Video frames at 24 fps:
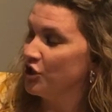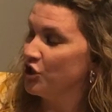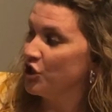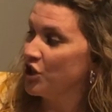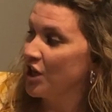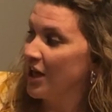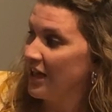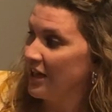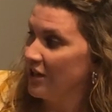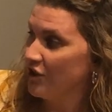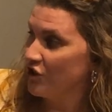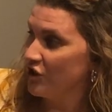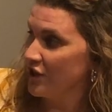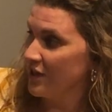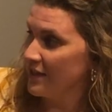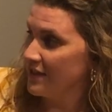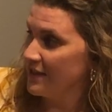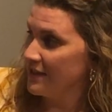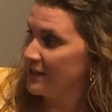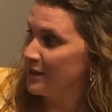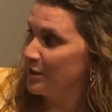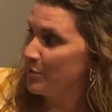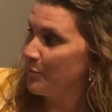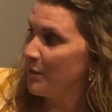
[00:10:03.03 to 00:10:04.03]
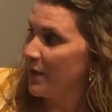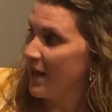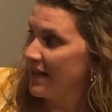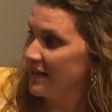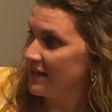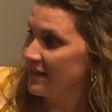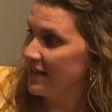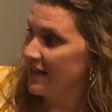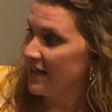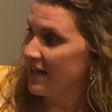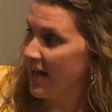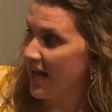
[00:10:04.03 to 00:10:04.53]
changes
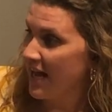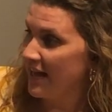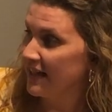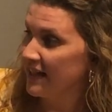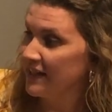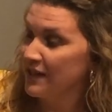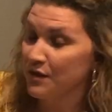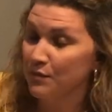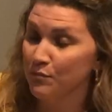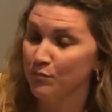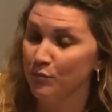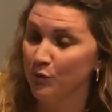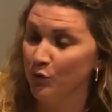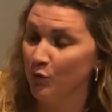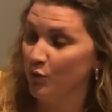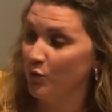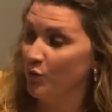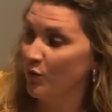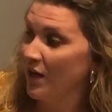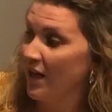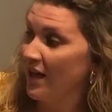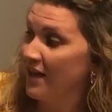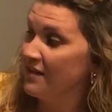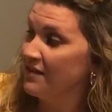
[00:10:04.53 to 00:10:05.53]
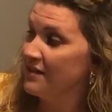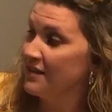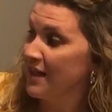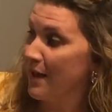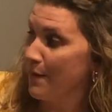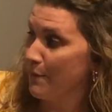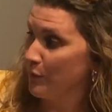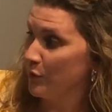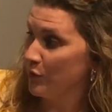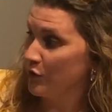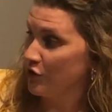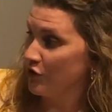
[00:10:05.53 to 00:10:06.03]
depending on its mood and
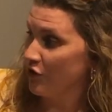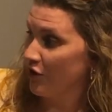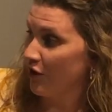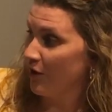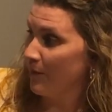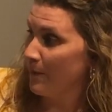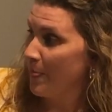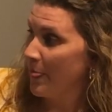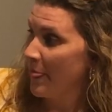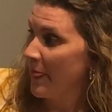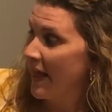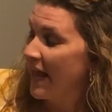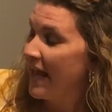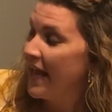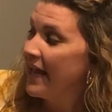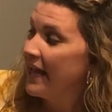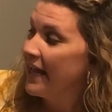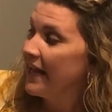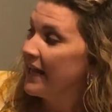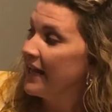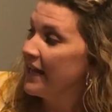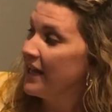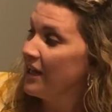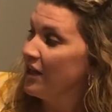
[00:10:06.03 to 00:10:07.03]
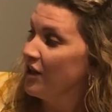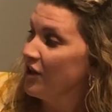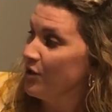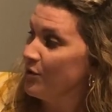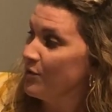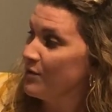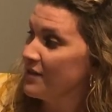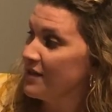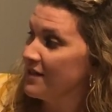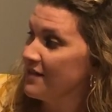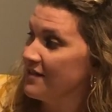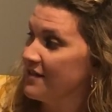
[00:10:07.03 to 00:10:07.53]
temperature. It
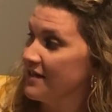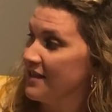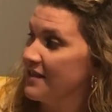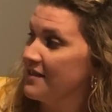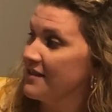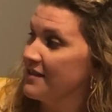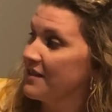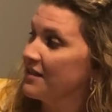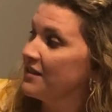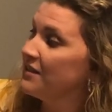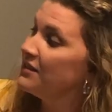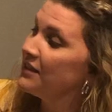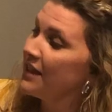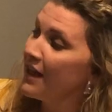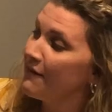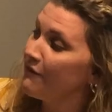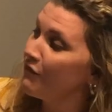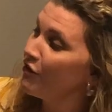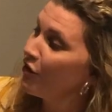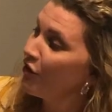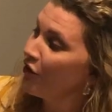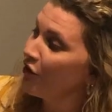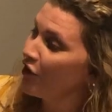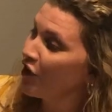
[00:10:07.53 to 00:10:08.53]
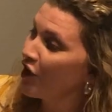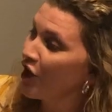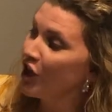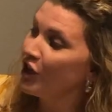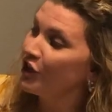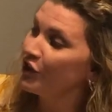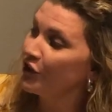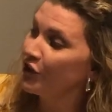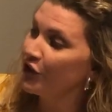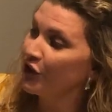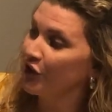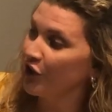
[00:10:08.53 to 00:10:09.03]
uses this clever
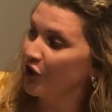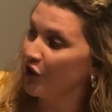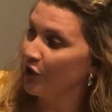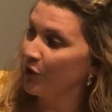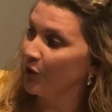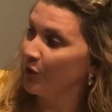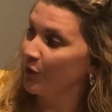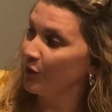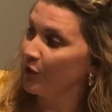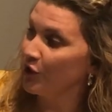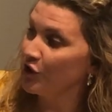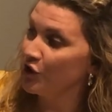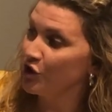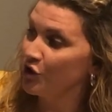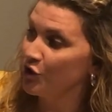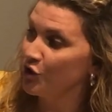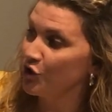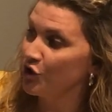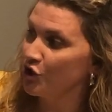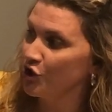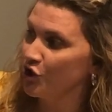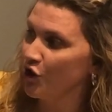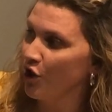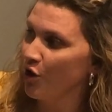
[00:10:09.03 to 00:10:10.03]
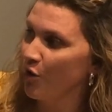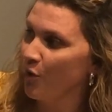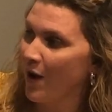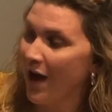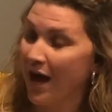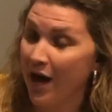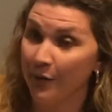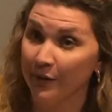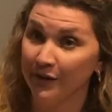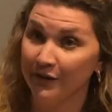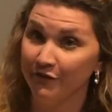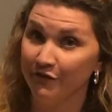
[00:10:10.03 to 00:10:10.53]
color code to show
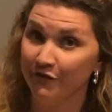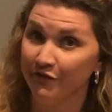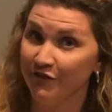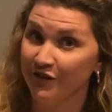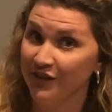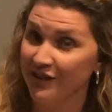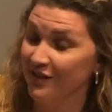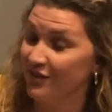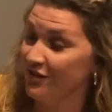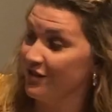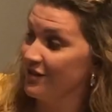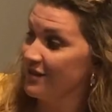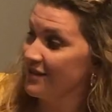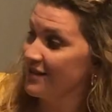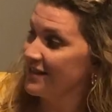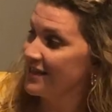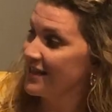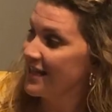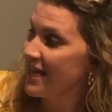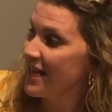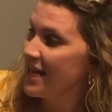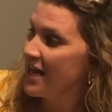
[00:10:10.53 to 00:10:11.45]
how it feels.